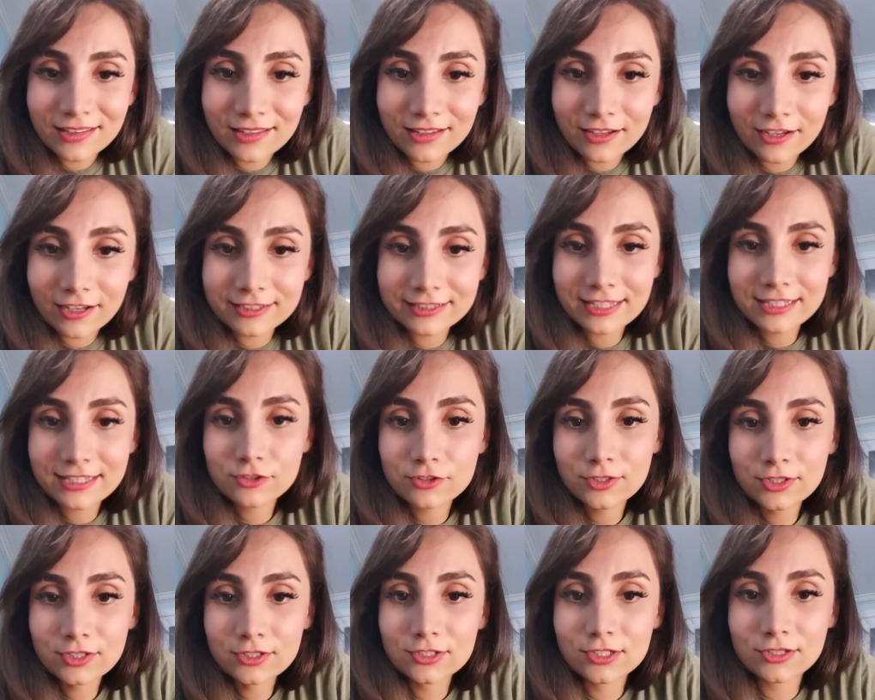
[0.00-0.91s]
Unless
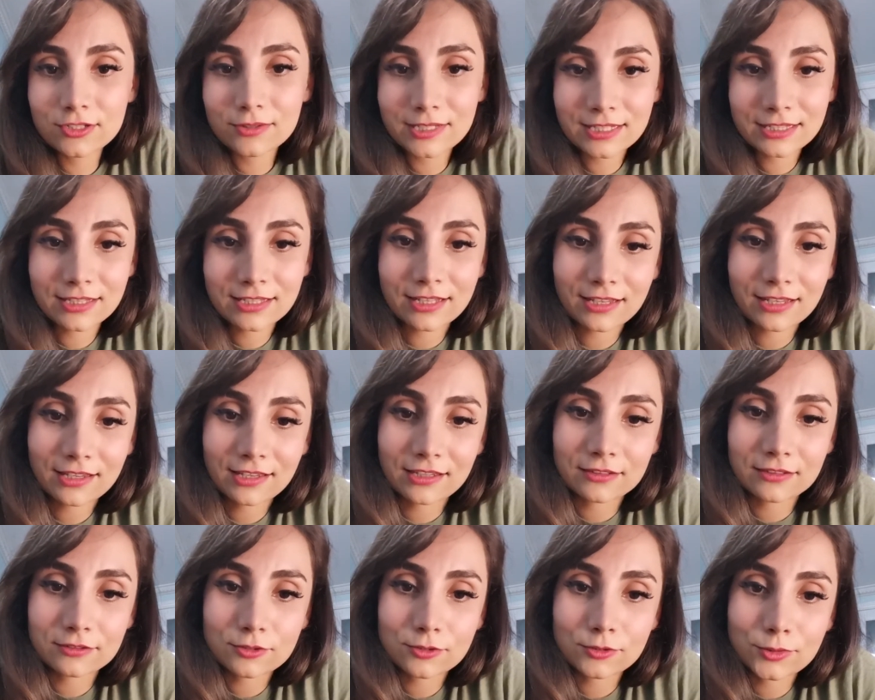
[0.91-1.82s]
you're doing like a
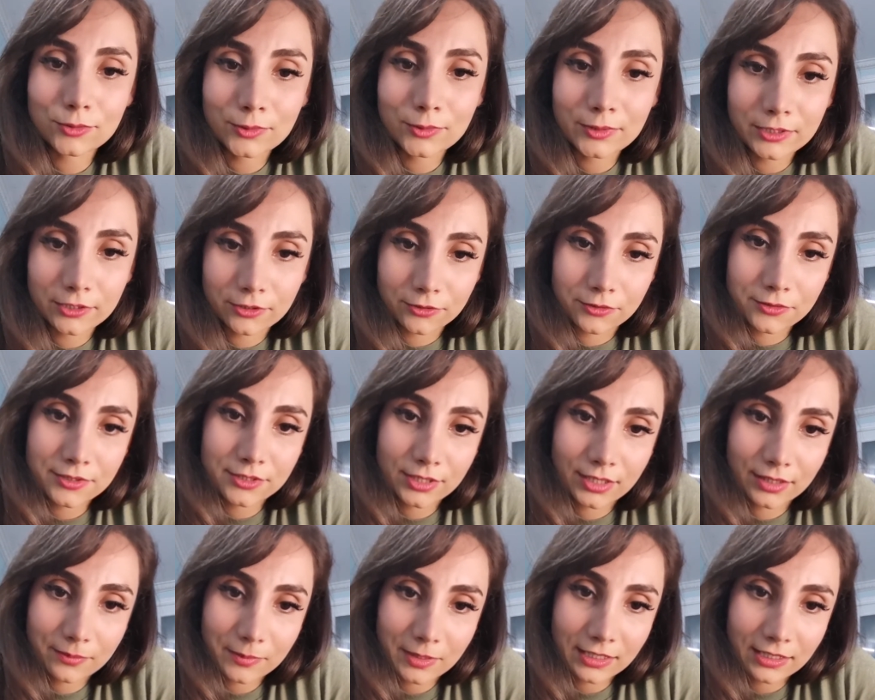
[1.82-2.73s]
tutorial or
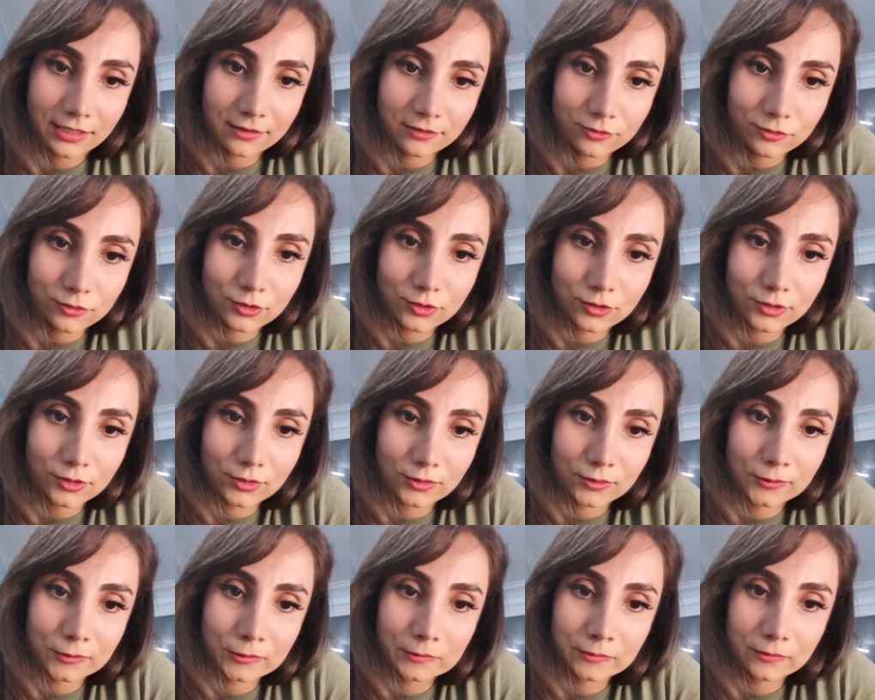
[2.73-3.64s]
something to
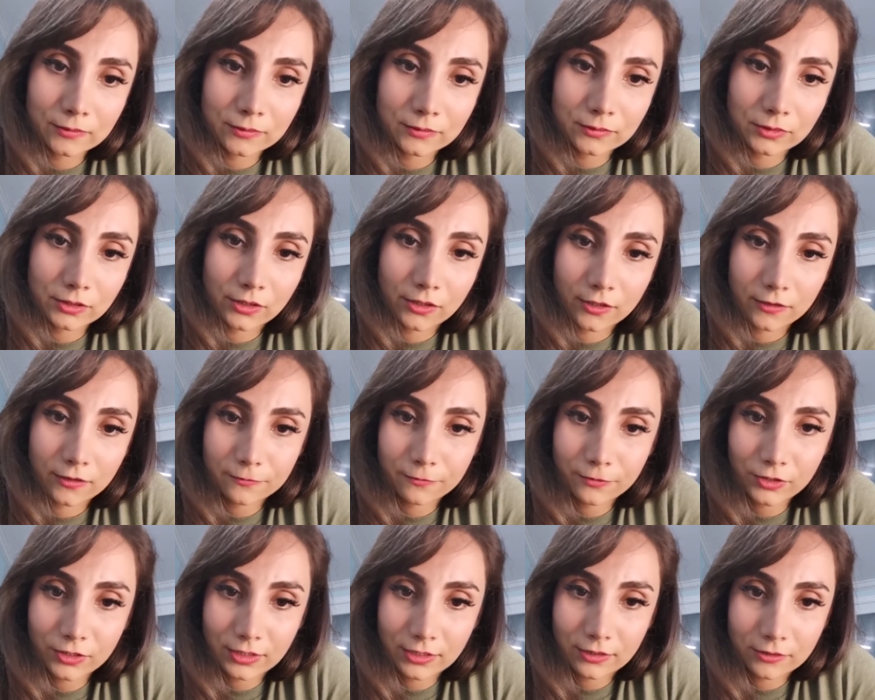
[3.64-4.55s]
do long
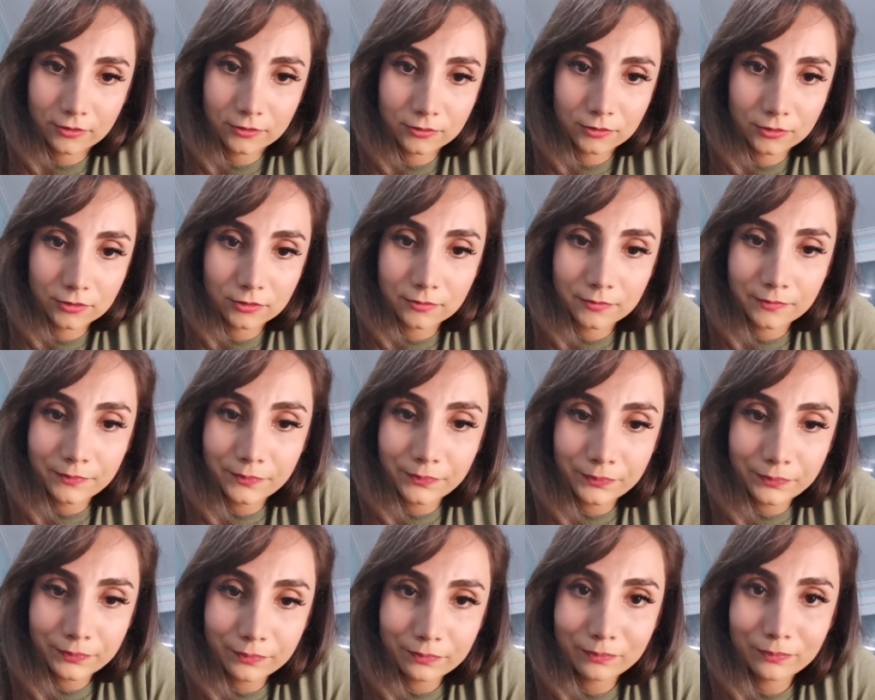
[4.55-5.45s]
videos.
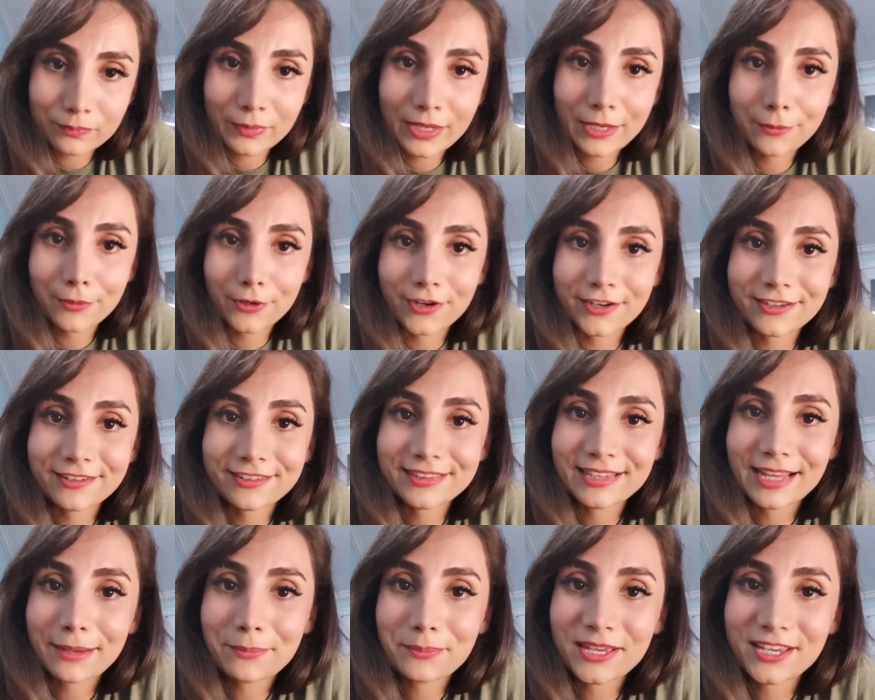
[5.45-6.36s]
People are not
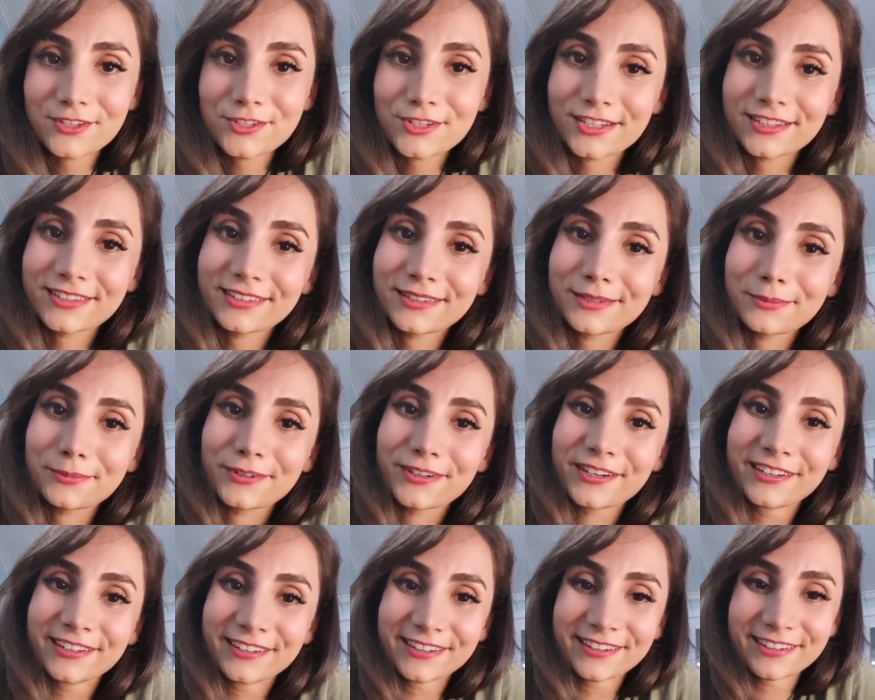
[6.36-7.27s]
that patient anymore.